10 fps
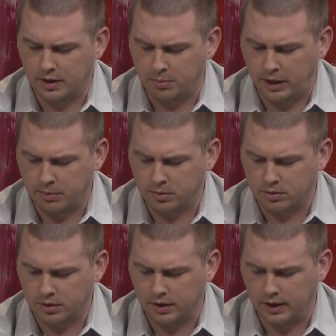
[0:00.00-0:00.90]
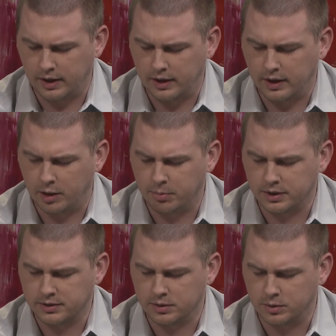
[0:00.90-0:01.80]
the Bible and help
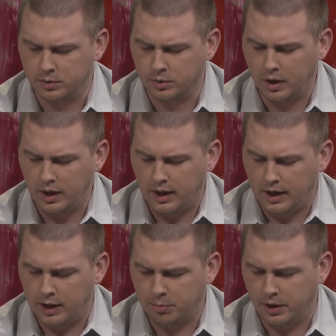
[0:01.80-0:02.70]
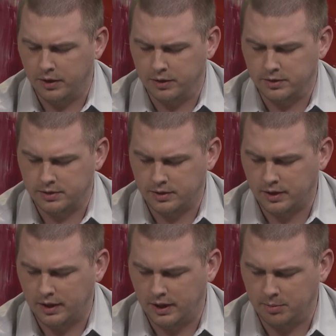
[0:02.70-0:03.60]
us to help others.
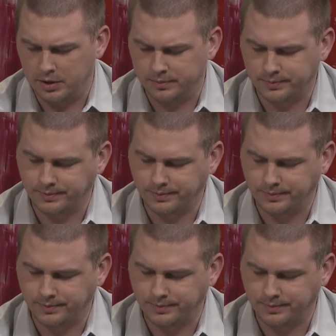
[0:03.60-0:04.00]
Amen.